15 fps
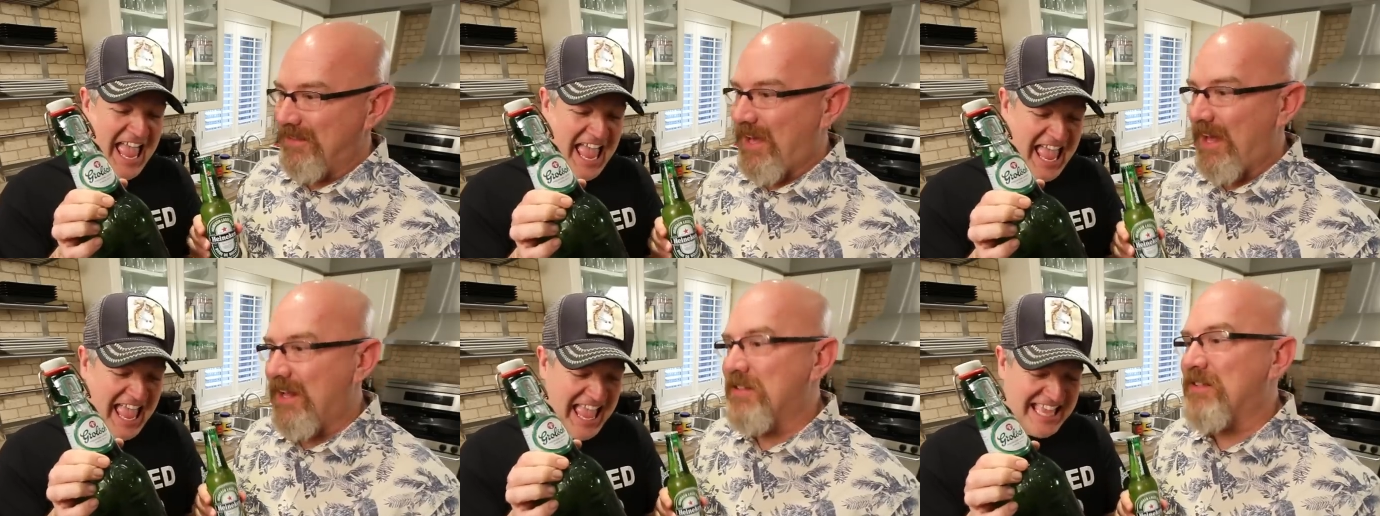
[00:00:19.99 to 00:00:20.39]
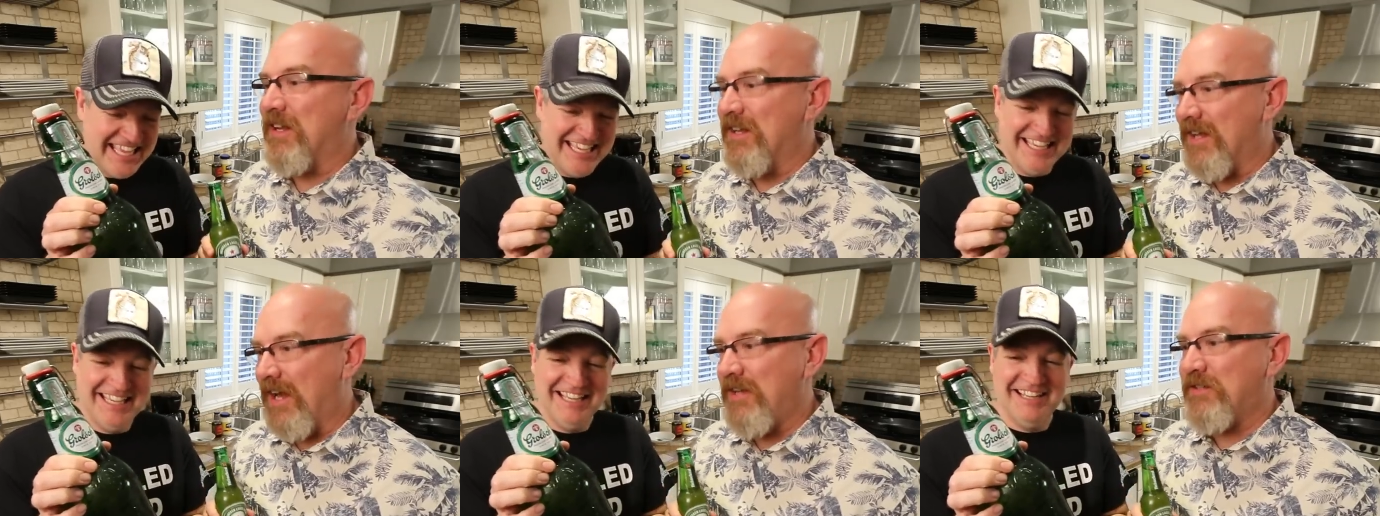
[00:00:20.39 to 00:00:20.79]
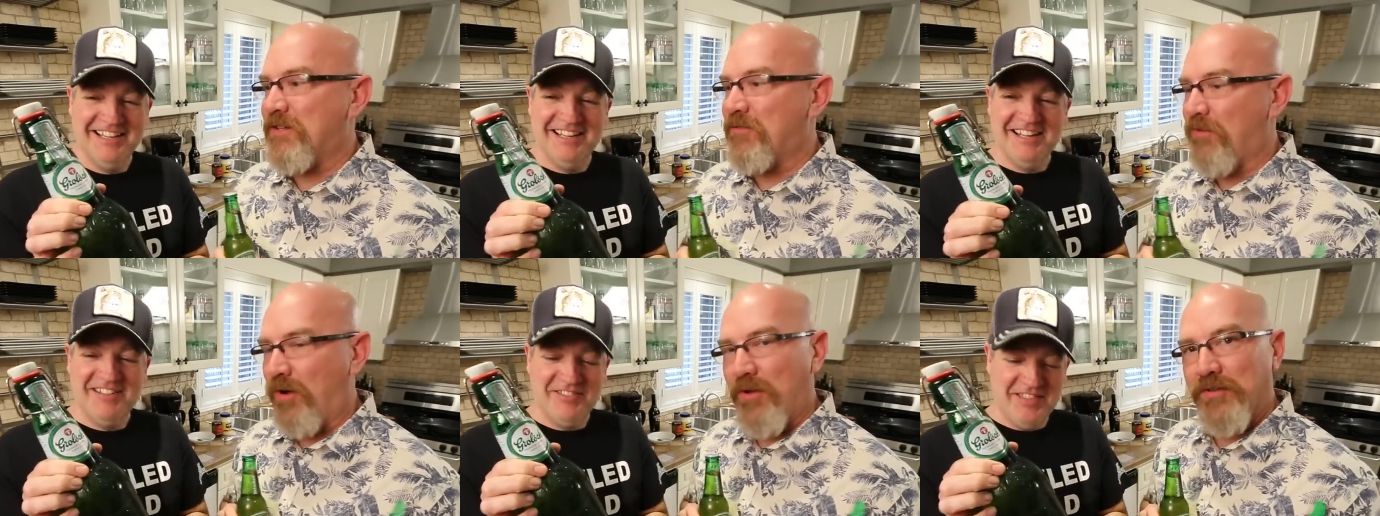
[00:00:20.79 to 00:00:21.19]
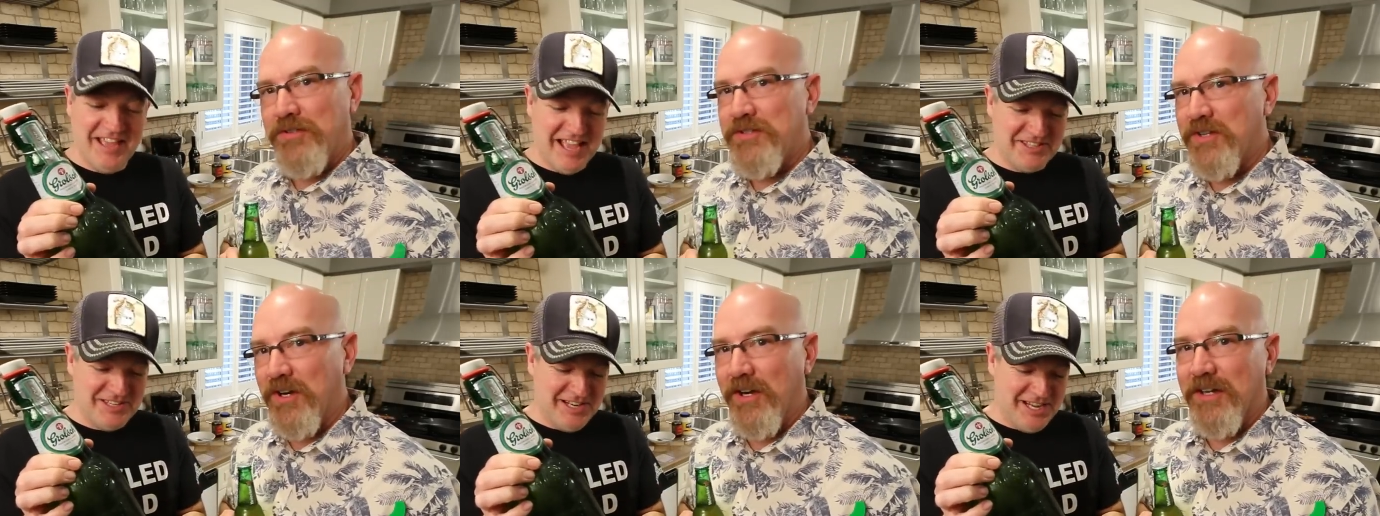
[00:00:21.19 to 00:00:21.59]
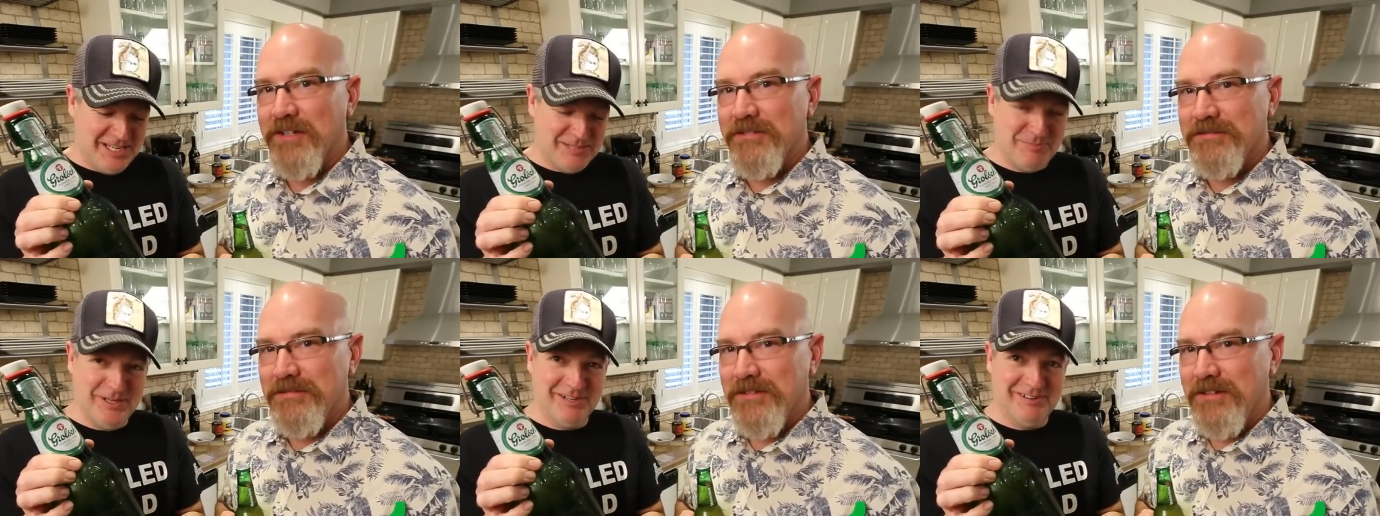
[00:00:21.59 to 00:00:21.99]
Speaker 1: That is a nice girl, That's sir. a
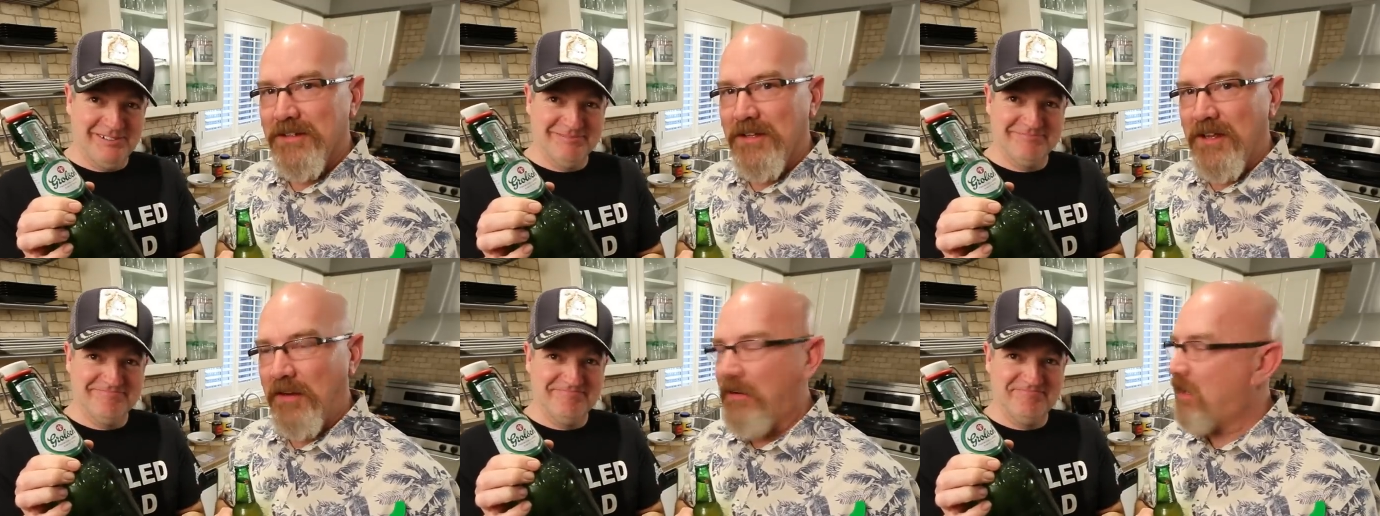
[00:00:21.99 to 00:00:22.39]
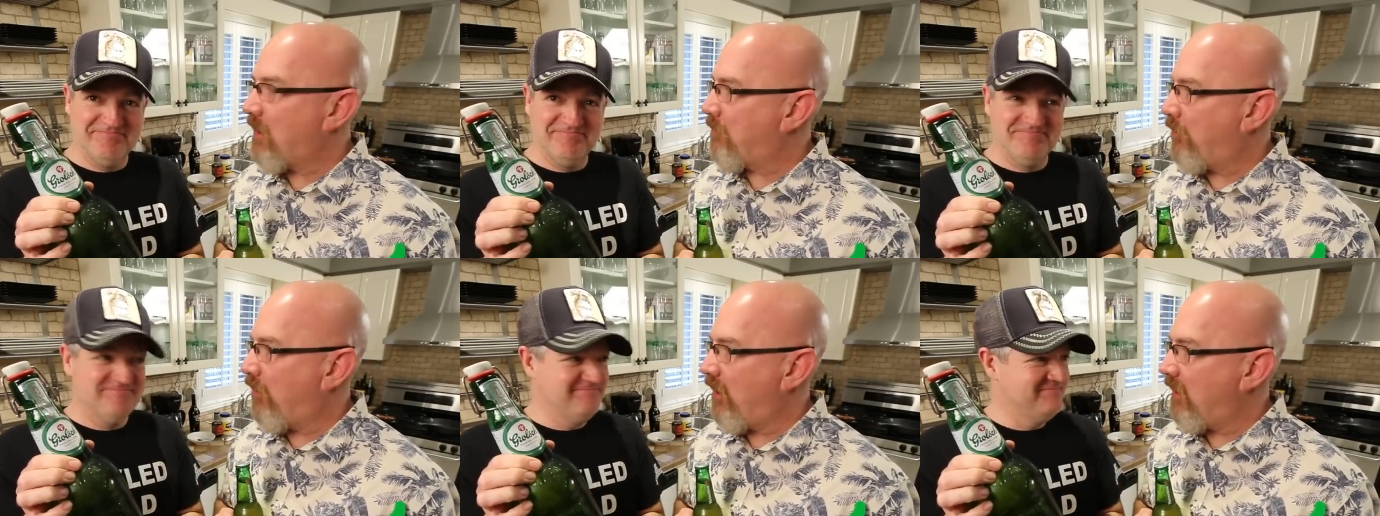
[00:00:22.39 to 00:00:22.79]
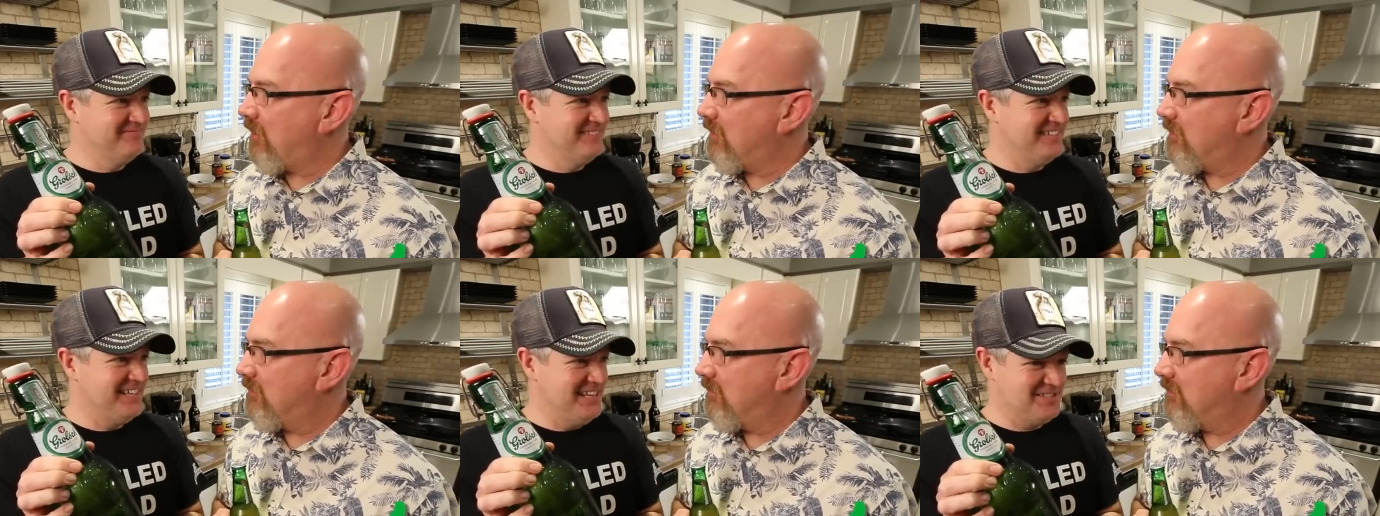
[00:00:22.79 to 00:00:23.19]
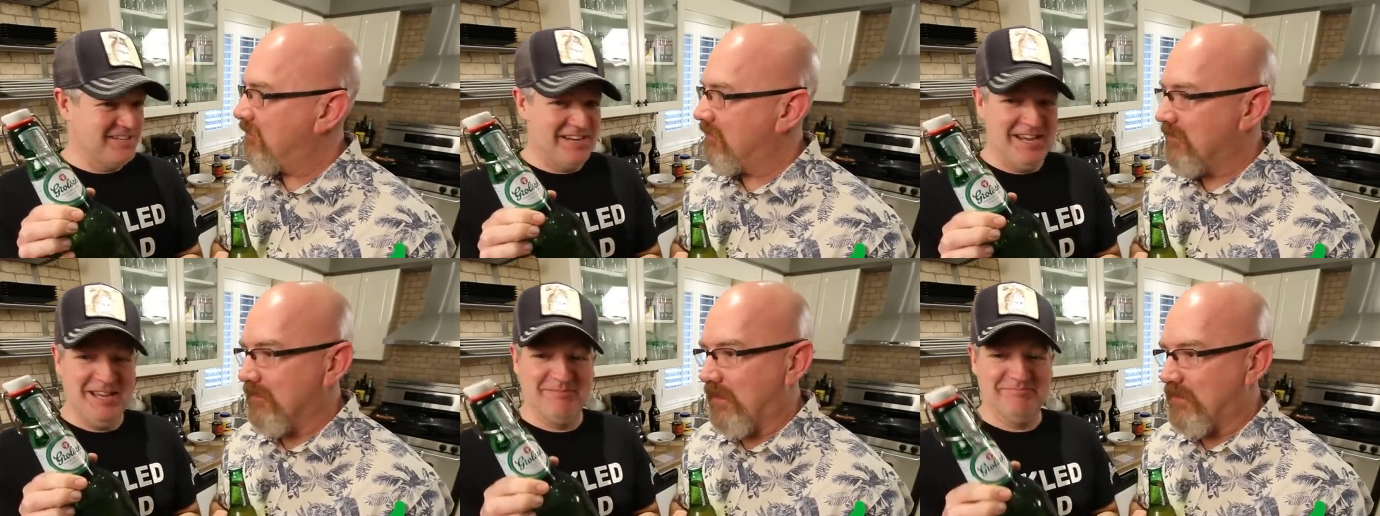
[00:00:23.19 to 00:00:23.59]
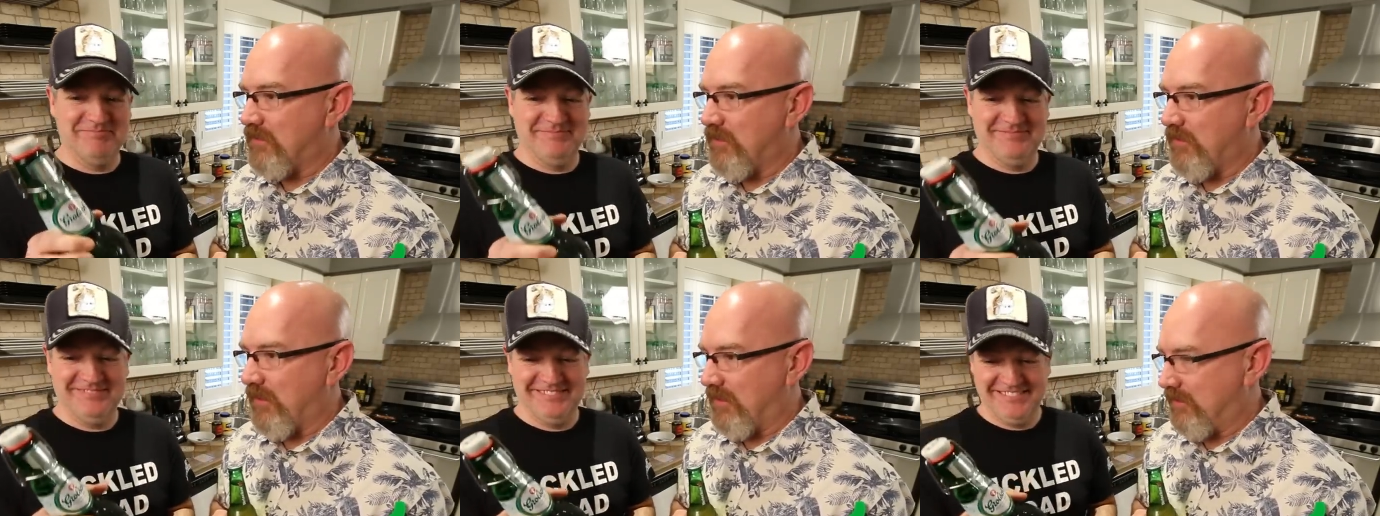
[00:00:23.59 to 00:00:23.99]
nice beer. You ready to pour it? Mm. Yes, I am.
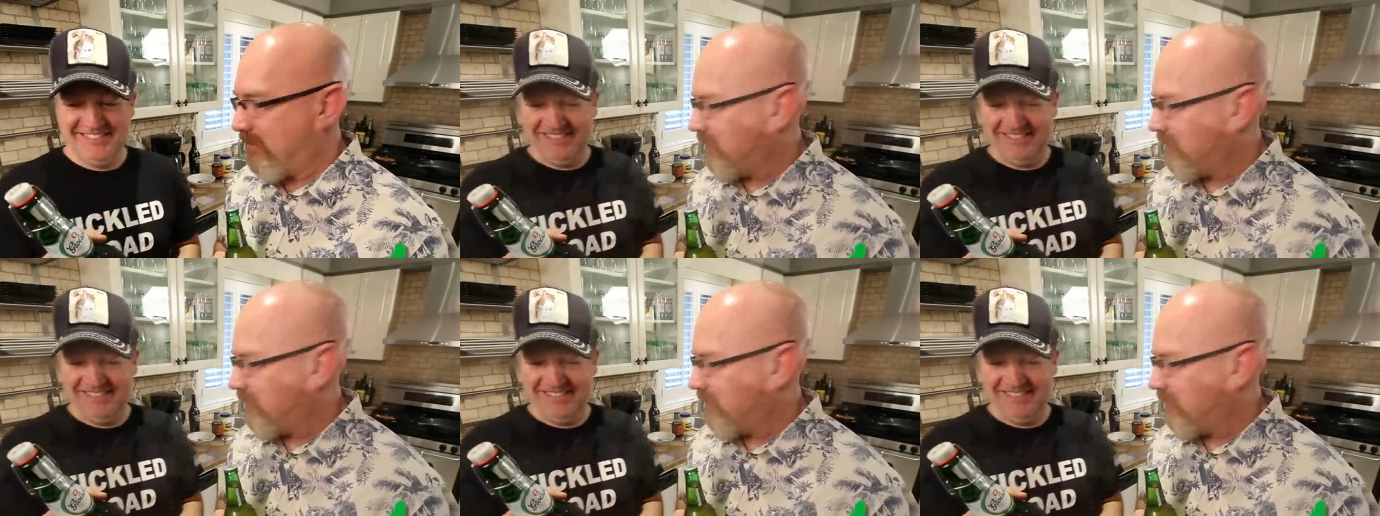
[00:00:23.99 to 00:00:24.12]
Let's do it.